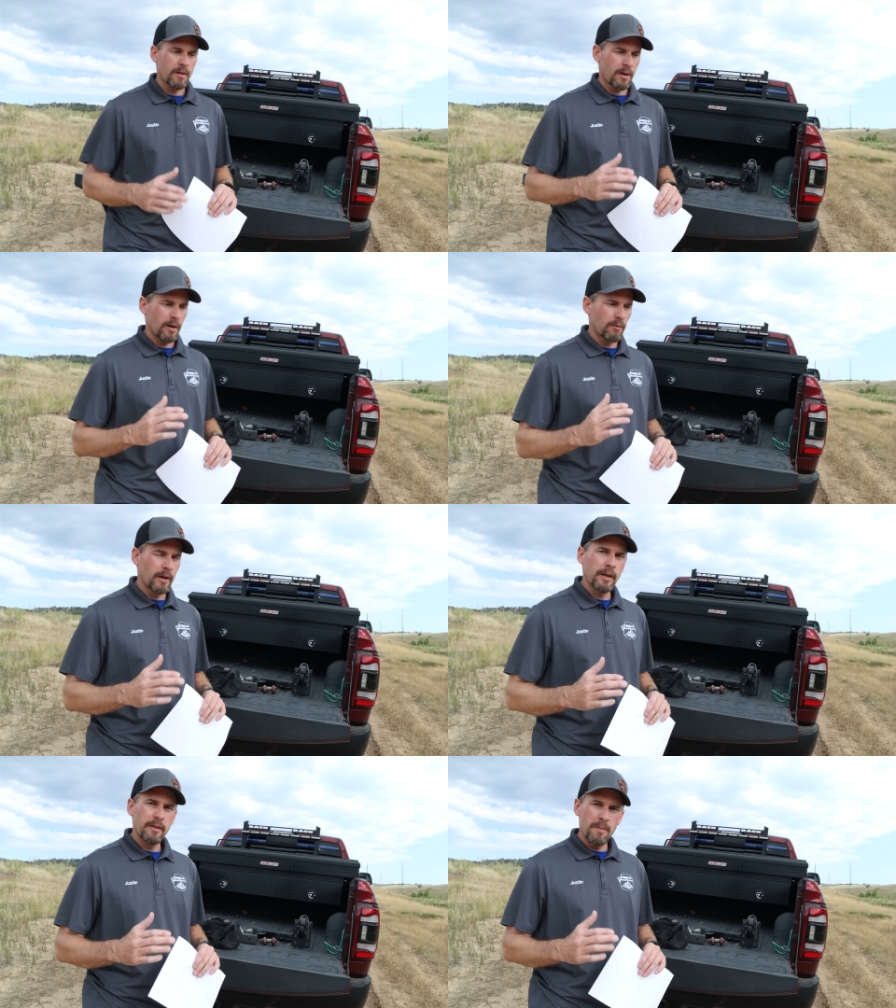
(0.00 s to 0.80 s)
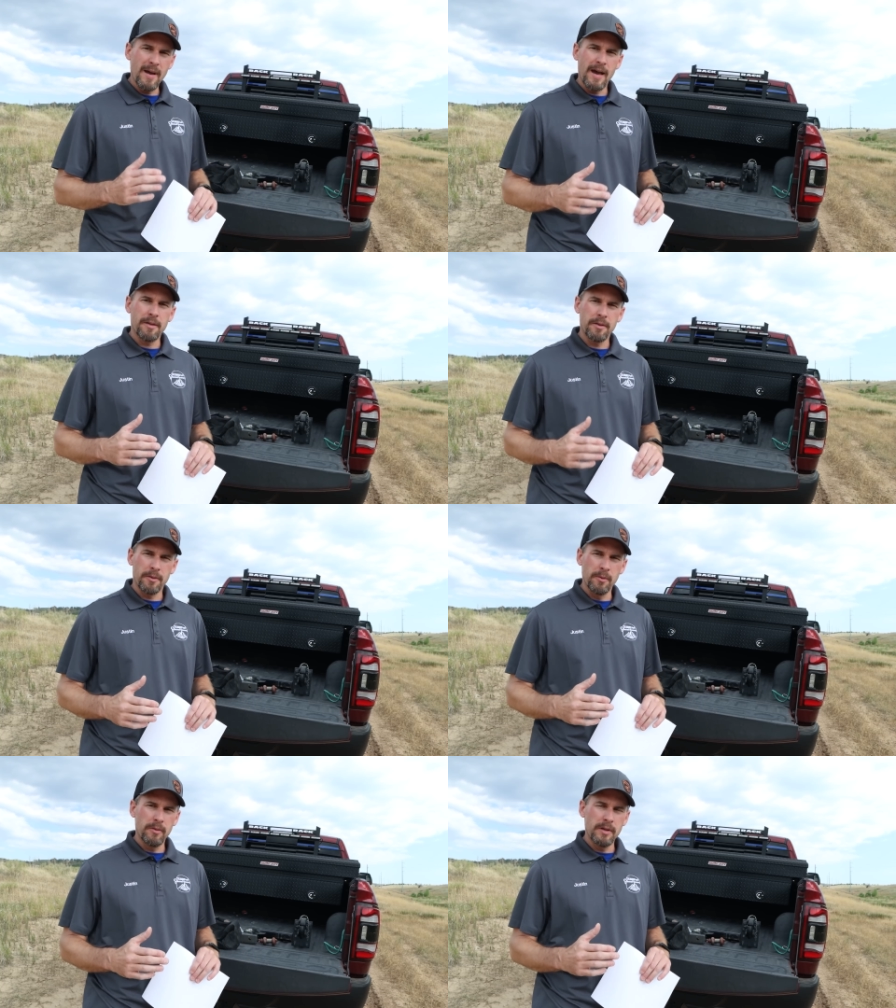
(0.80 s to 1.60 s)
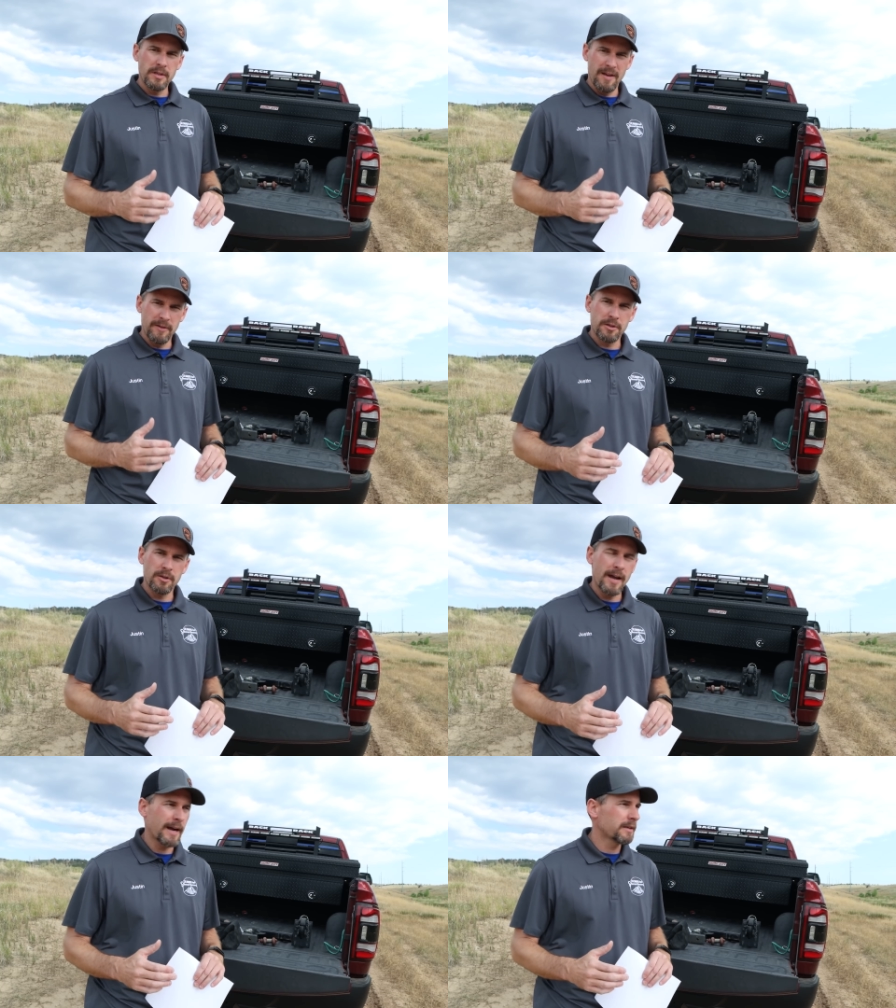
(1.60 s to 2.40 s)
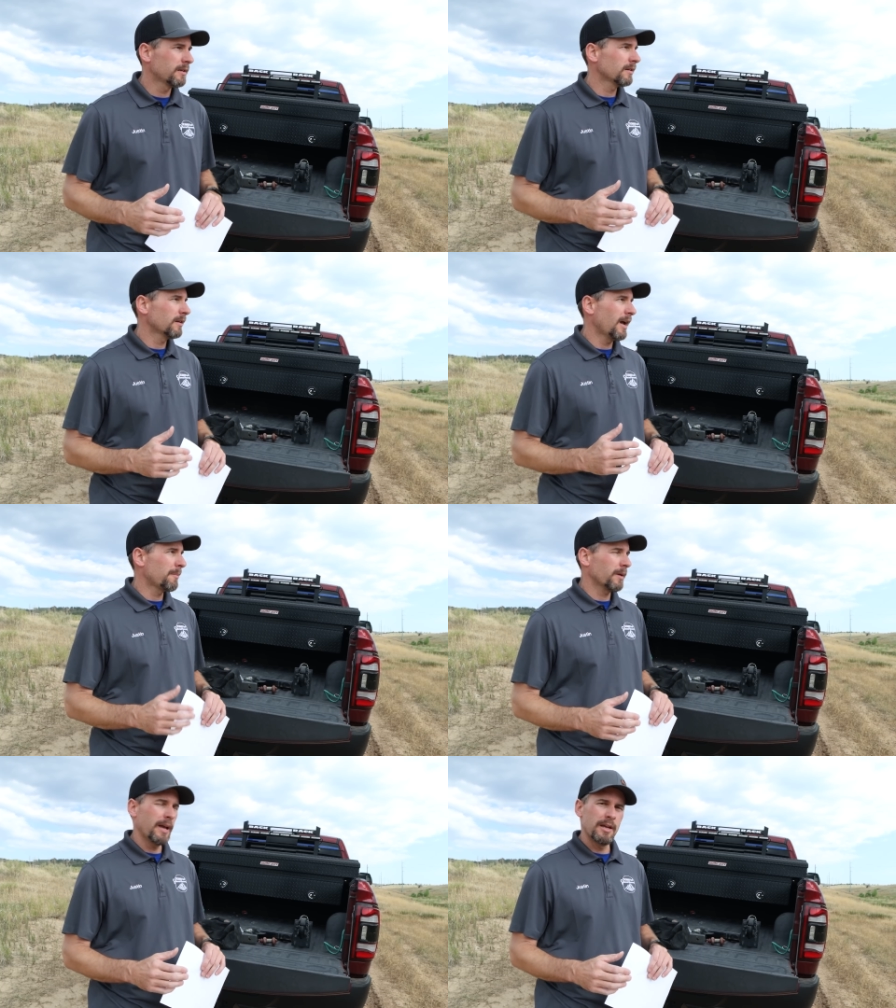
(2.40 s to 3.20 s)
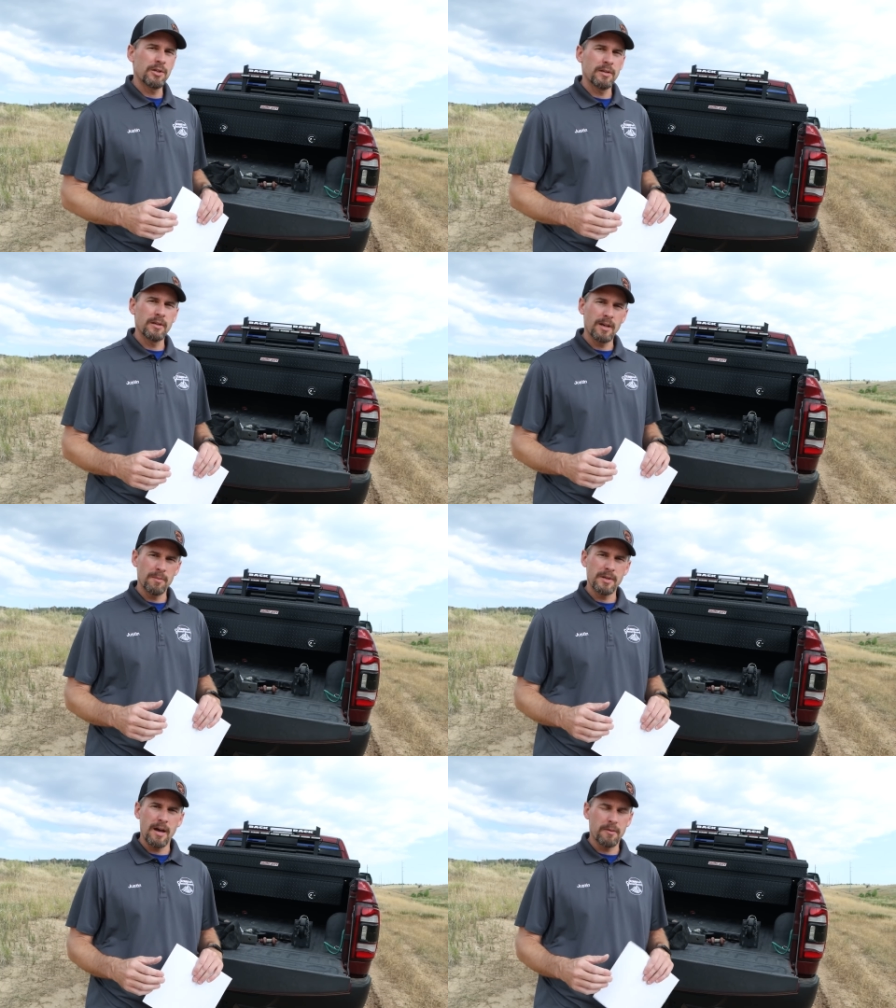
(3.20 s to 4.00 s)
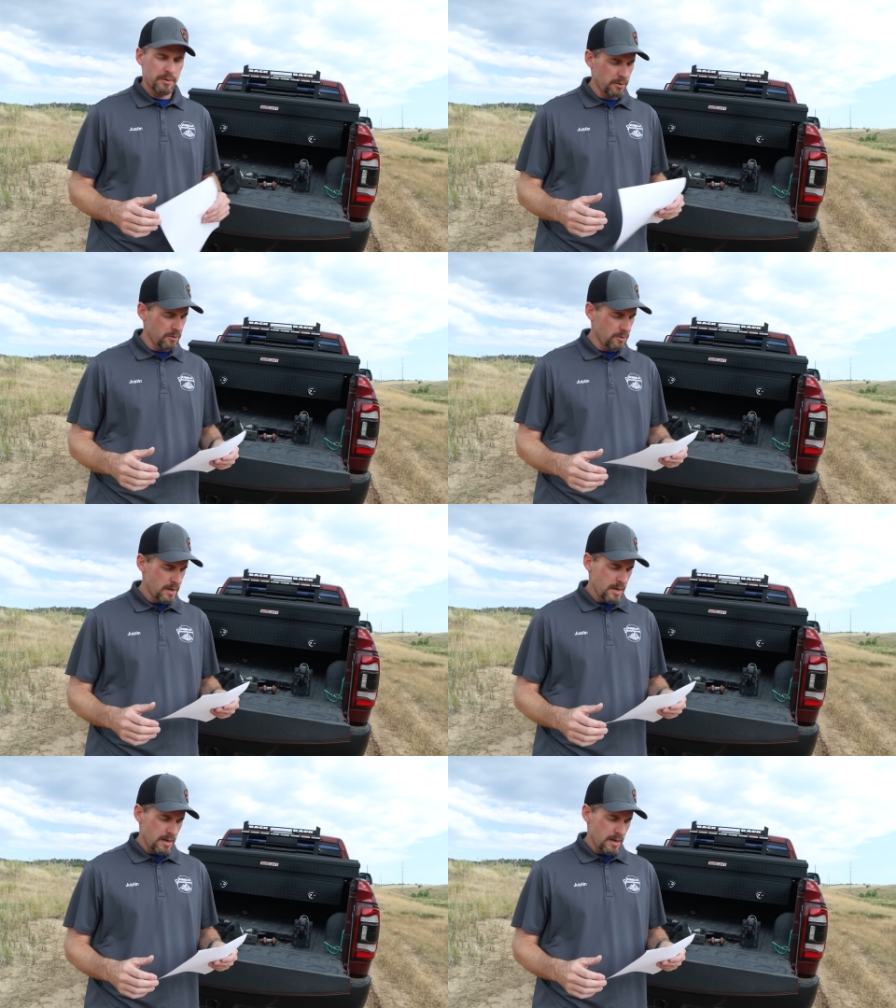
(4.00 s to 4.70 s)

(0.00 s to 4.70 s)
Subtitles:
running the math through the safe extract application, comes out to